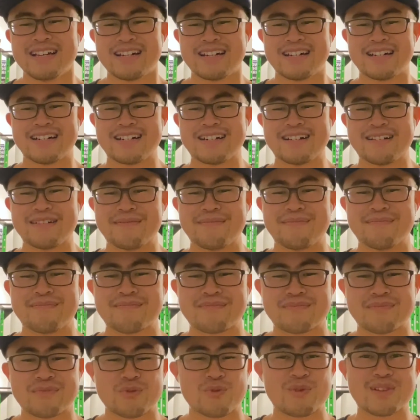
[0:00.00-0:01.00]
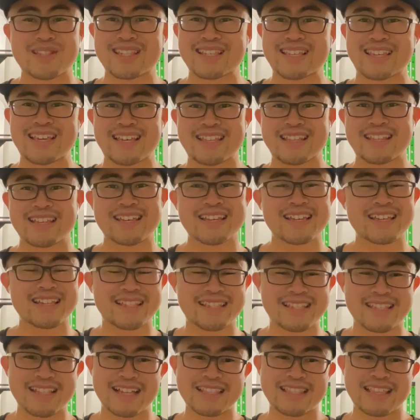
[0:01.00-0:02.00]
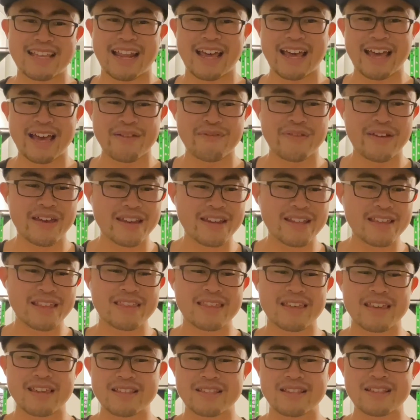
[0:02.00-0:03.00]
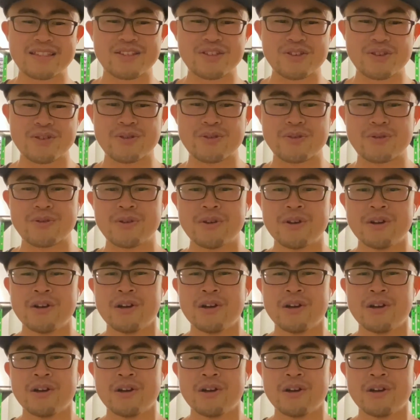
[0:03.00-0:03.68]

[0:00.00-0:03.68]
Um, once again, it's not that I have anything to do,